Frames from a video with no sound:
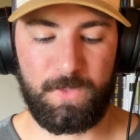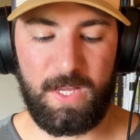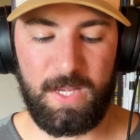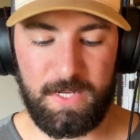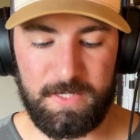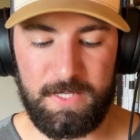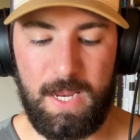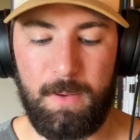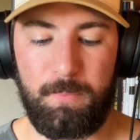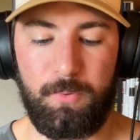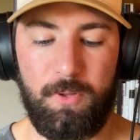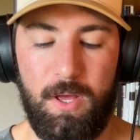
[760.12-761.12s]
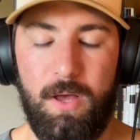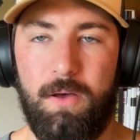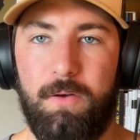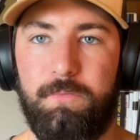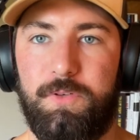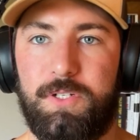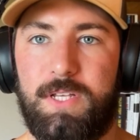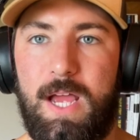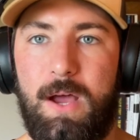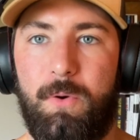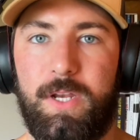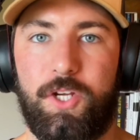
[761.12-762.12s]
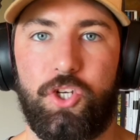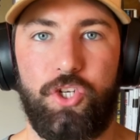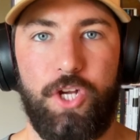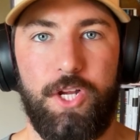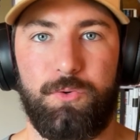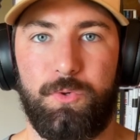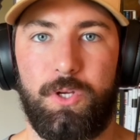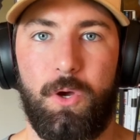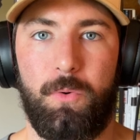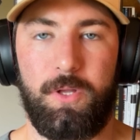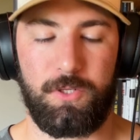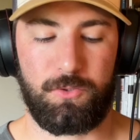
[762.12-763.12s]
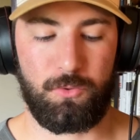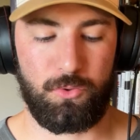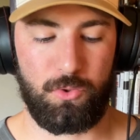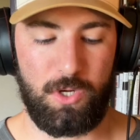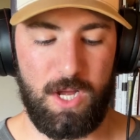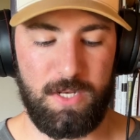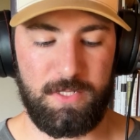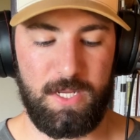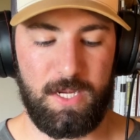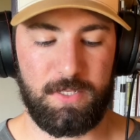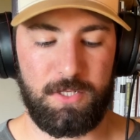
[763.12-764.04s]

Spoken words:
example of just how an exchange would go in a social context.